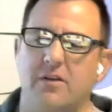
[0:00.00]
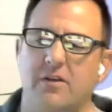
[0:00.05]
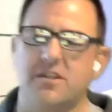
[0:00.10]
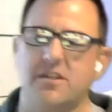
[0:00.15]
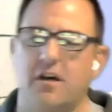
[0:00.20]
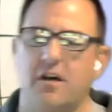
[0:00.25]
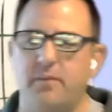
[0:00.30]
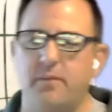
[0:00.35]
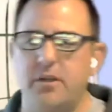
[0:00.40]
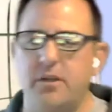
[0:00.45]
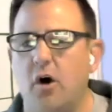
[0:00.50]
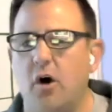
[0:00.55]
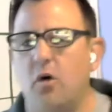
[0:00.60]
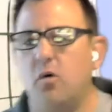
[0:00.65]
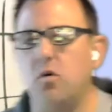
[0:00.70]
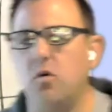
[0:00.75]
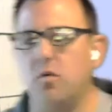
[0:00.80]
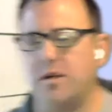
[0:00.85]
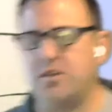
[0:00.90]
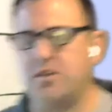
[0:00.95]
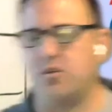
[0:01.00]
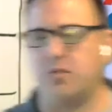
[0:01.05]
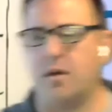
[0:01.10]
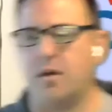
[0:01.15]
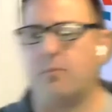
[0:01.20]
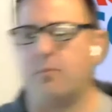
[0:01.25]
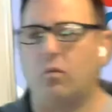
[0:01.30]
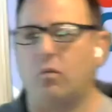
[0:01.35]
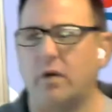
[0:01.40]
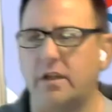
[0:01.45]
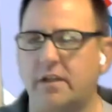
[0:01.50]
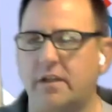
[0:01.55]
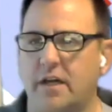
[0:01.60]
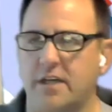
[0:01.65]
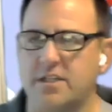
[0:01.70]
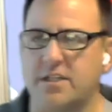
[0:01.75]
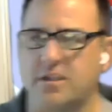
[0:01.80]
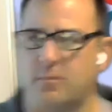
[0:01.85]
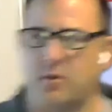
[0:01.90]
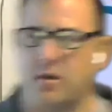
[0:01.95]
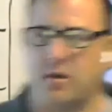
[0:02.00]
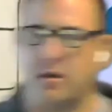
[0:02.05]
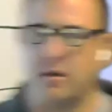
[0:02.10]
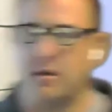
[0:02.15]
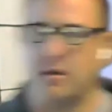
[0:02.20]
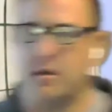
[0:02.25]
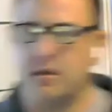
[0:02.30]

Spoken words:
yourself, but no, who is your number one customer?